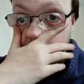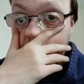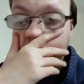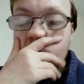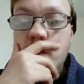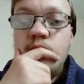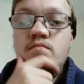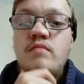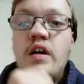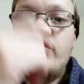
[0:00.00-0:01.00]
Um,
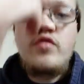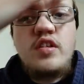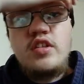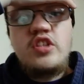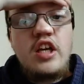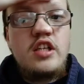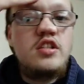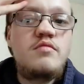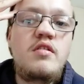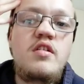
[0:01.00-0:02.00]
I've already
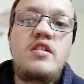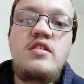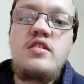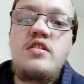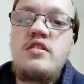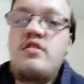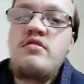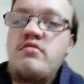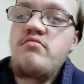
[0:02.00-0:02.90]
changed my uh,